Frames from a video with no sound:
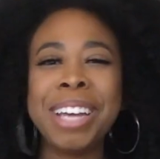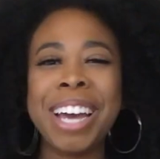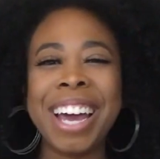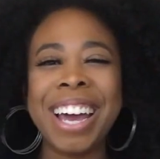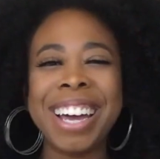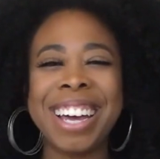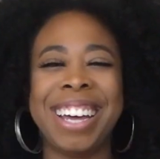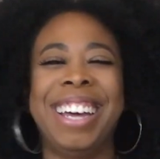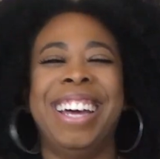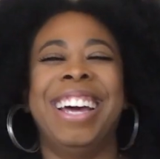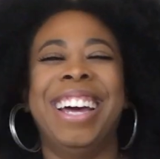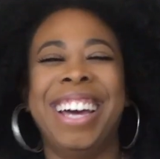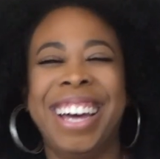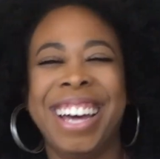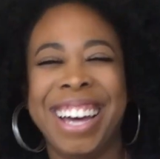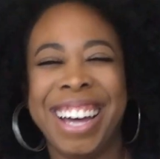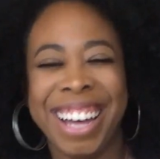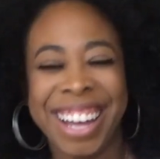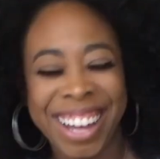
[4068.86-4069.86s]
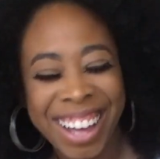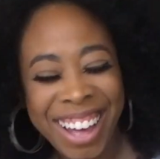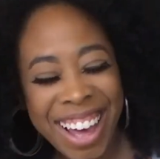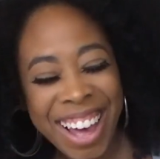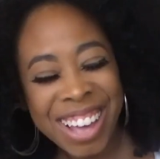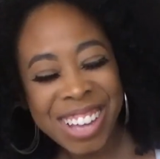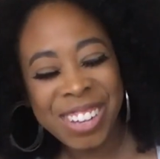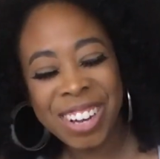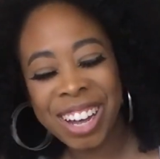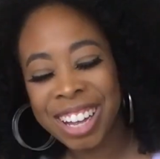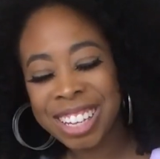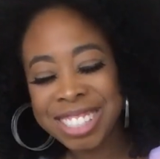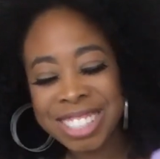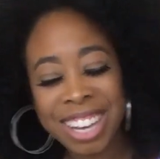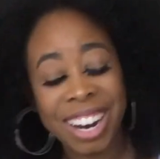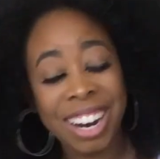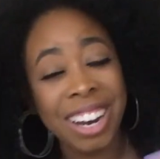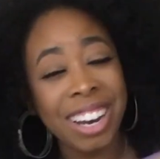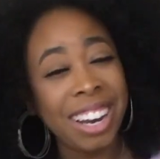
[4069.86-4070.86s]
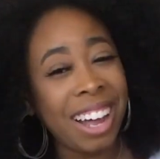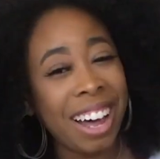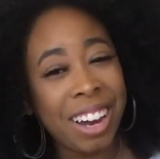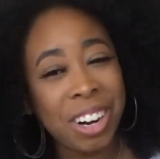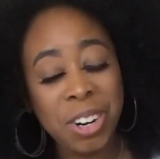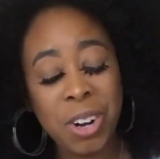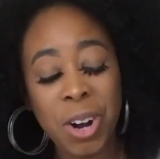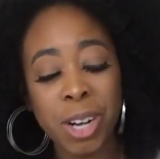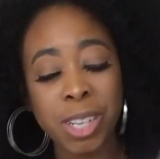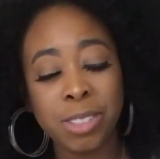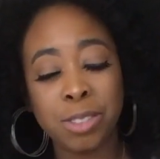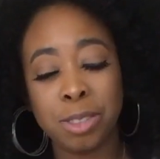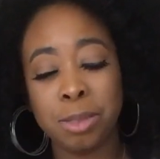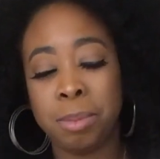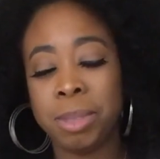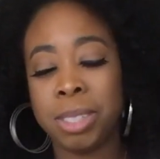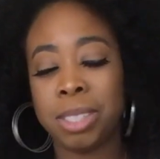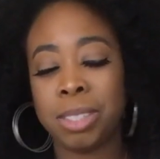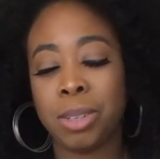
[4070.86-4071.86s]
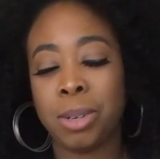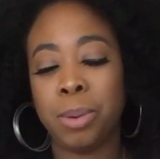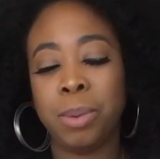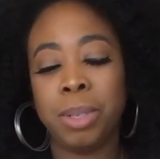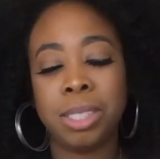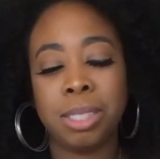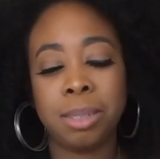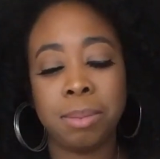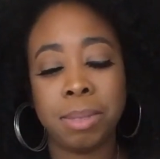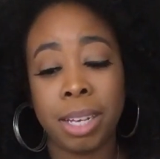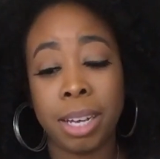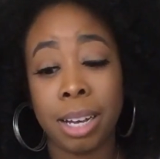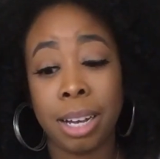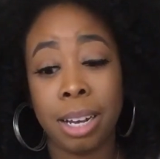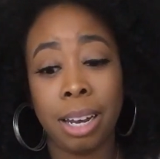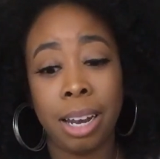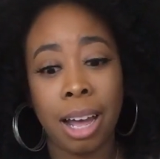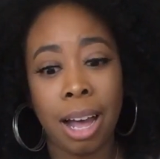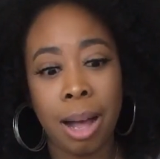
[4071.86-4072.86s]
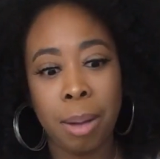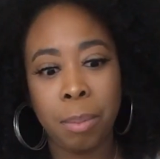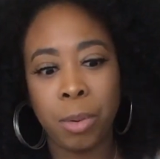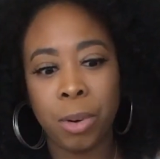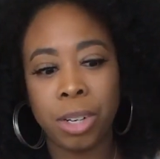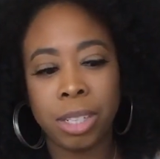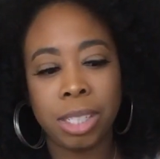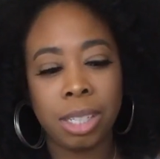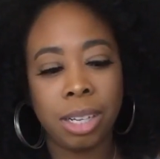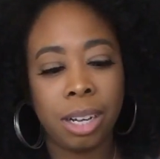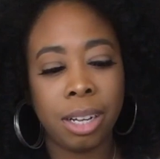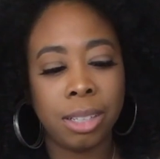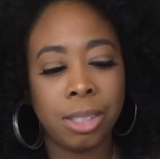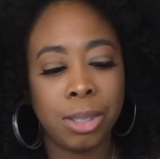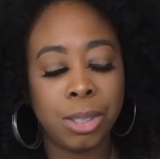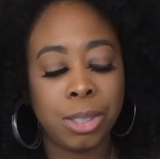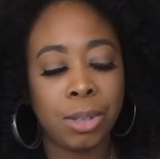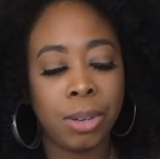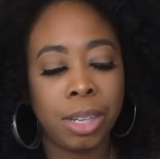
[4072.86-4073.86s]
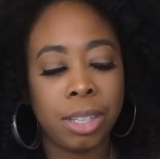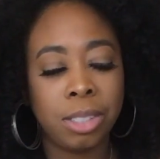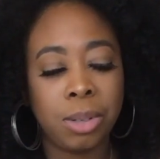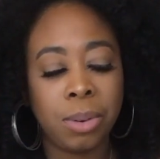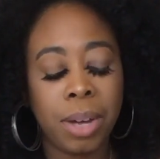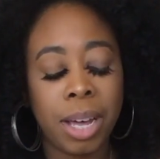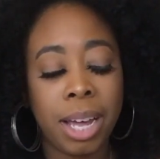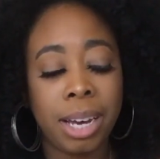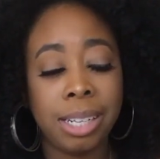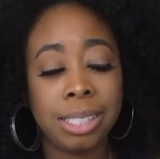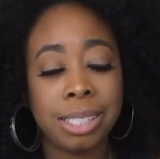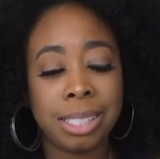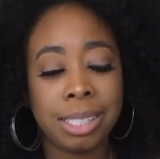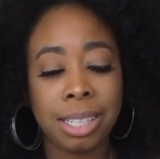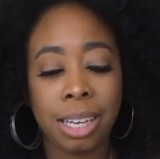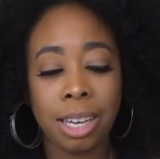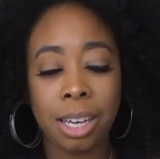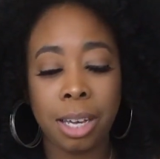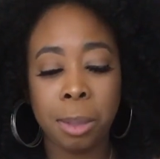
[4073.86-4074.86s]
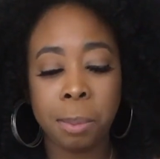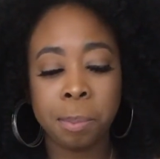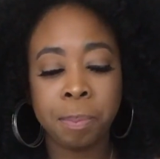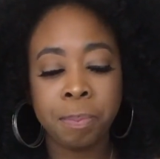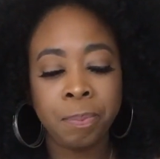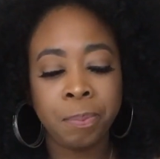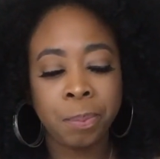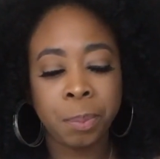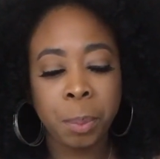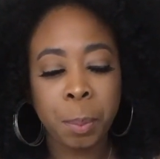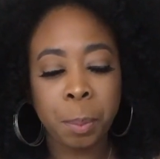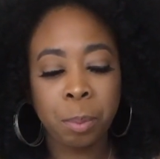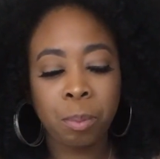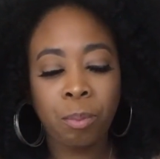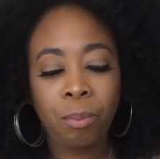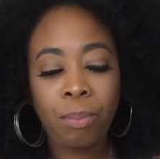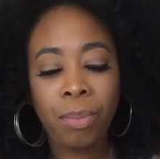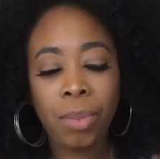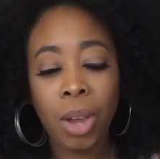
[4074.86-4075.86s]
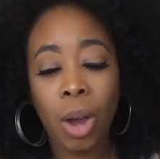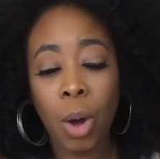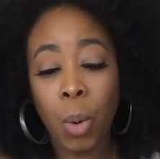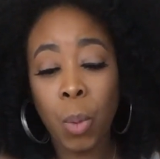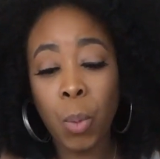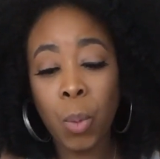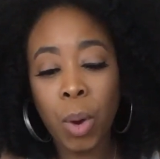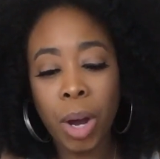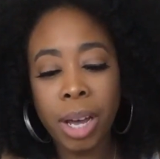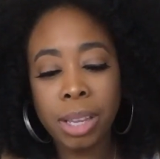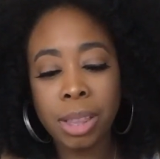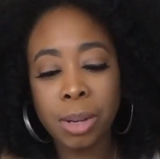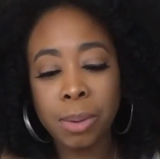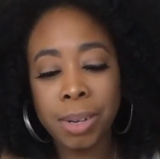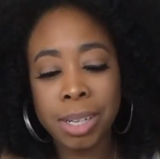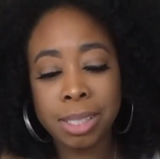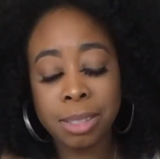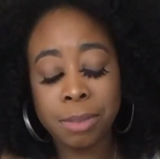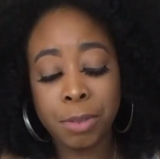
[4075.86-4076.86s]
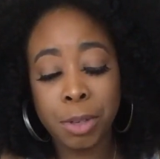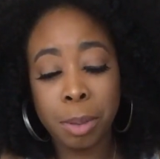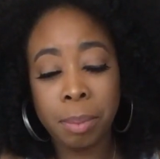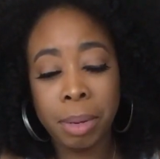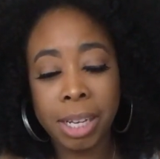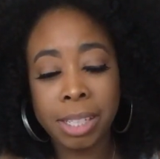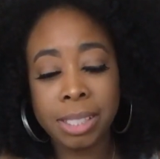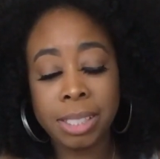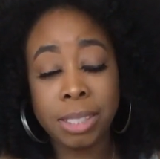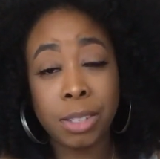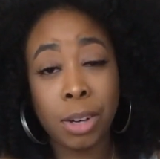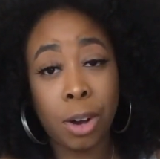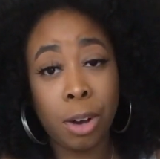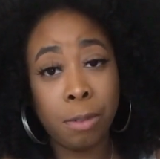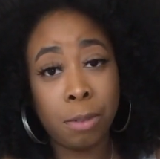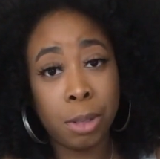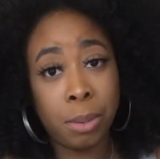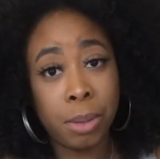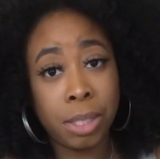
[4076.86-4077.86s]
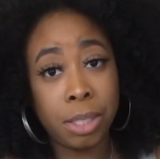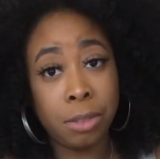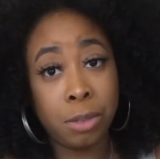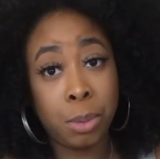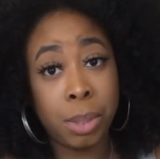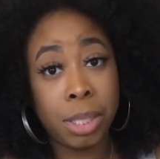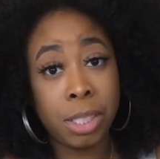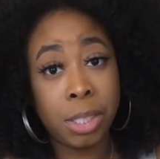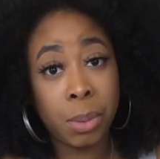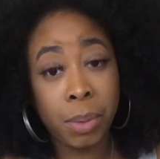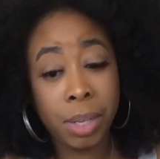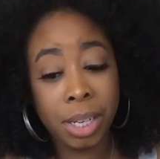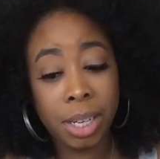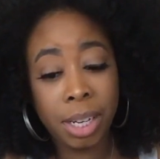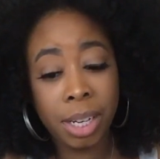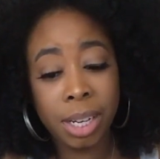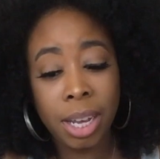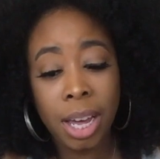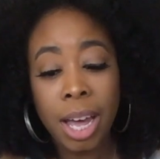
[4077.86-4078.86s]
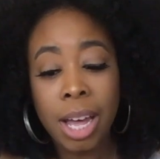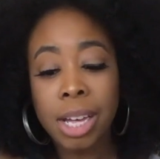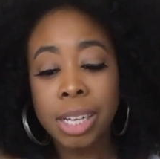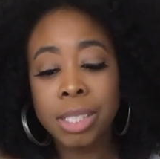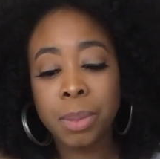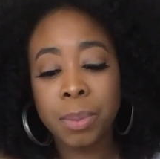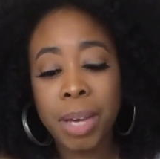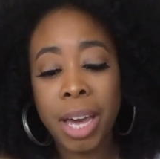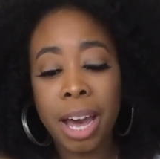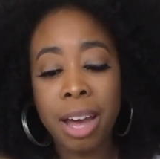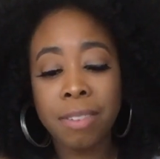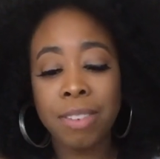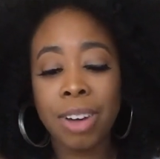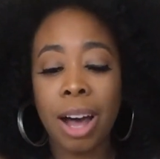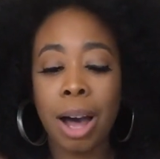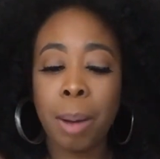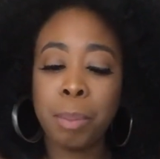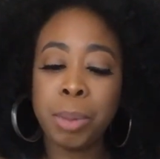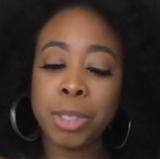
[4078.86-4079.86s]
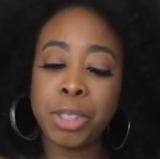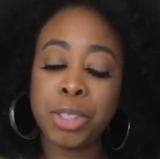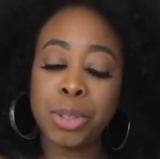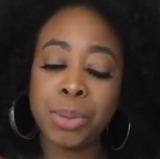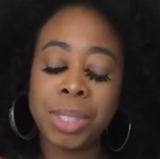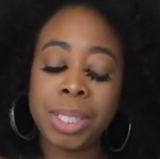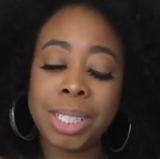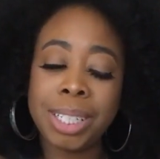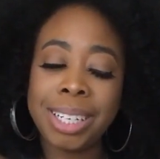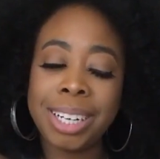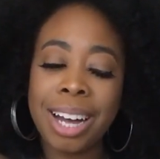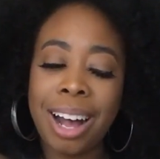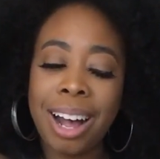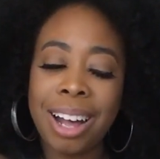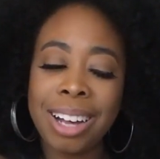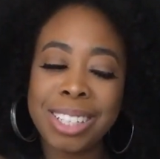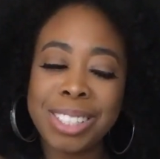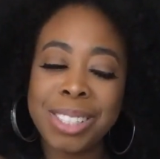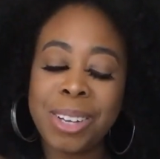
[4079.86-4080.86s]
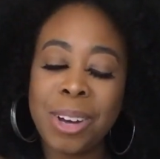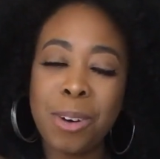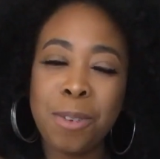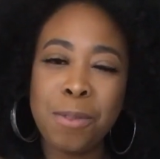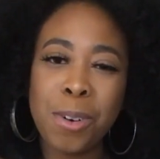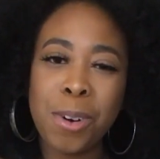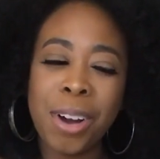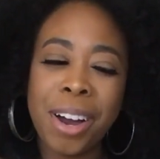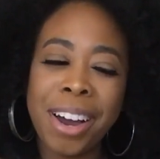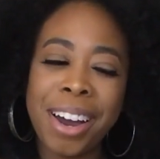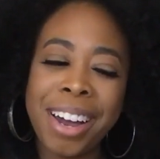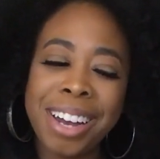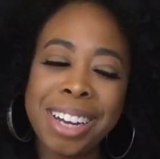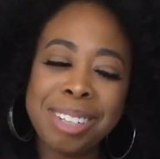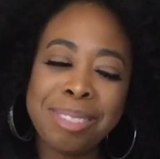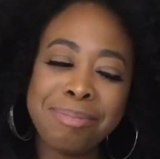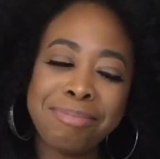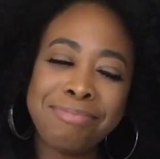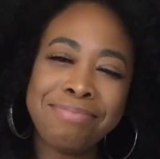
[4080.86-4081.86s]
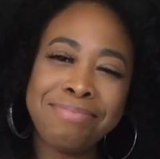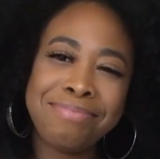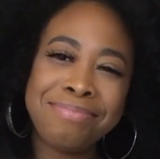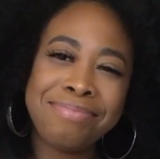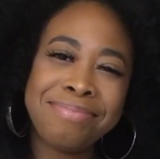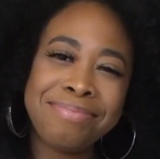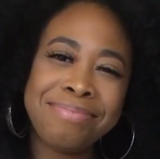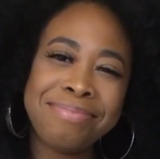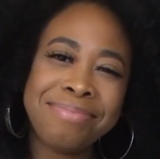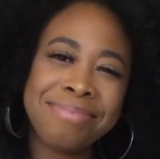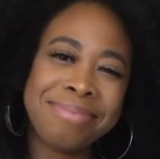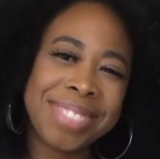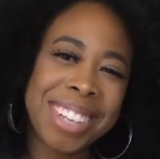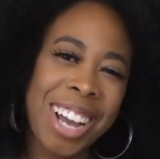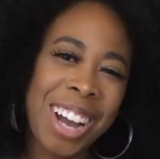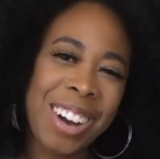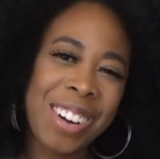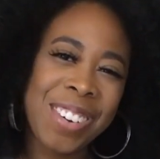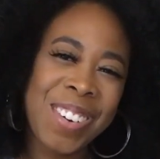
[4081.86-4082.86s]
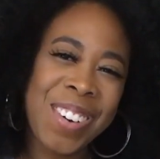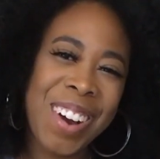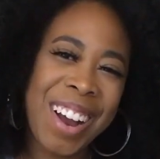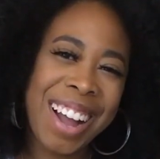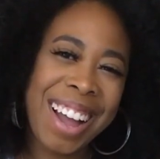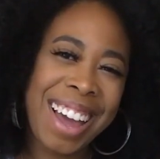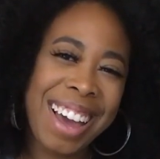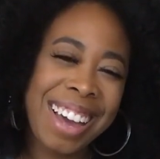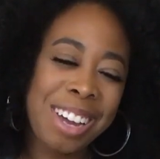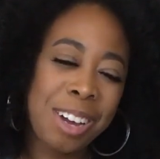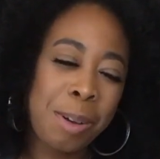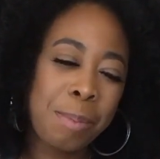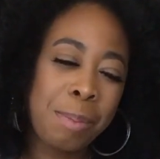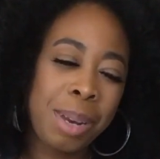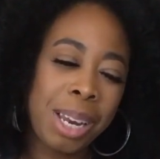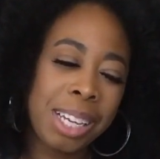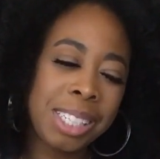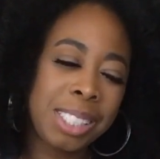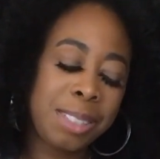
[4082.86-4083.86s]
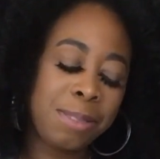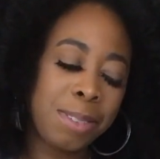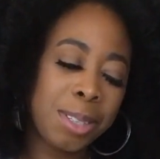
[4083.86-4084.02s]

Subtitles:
deck. You guys got a lot of cards from the Mystical Wisdom deck, a lot more than others. So let's go ahead and see what the rest of your blessings are for the rest of 2020. So we have Opportunity Knocks. Go for it. All right, your blessing